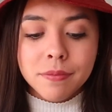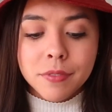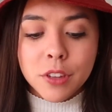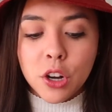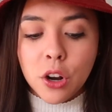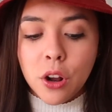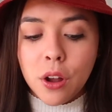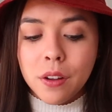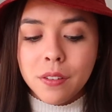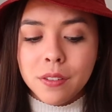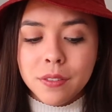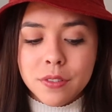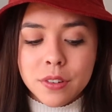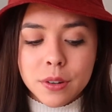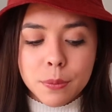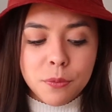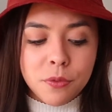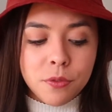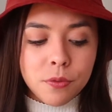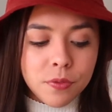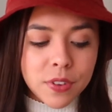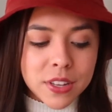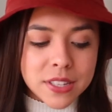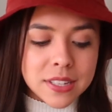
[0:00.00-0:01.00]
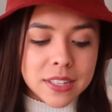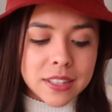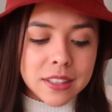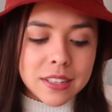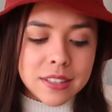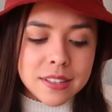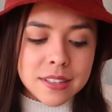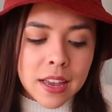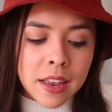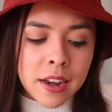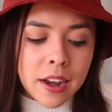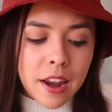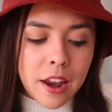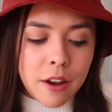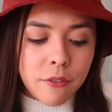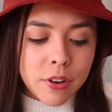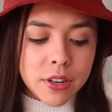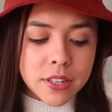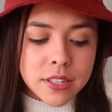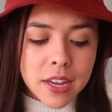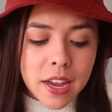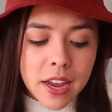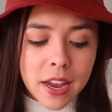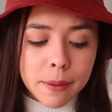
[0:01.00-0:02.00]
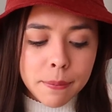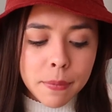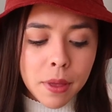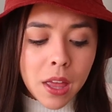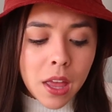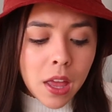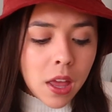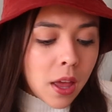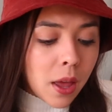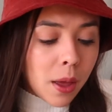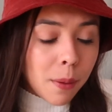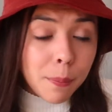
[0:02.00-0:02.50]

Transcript: You don't have to physically sign it every time,